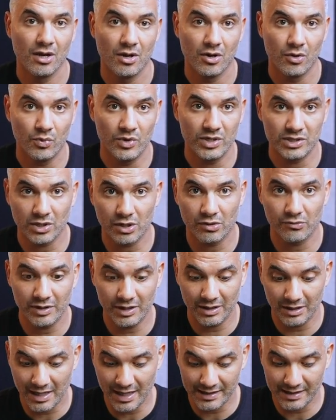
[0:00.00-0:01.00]
we started
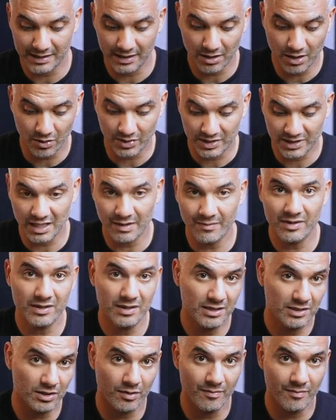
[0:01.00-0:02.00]
realizing, some of
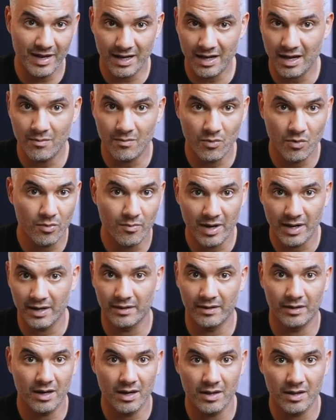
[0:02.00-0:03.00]
these are making more money
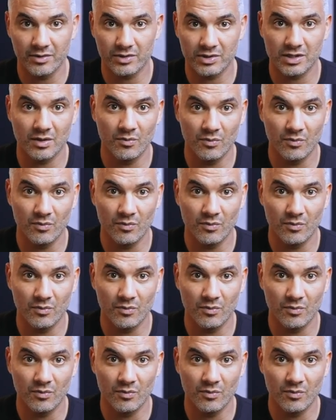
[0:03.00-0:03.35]
than others.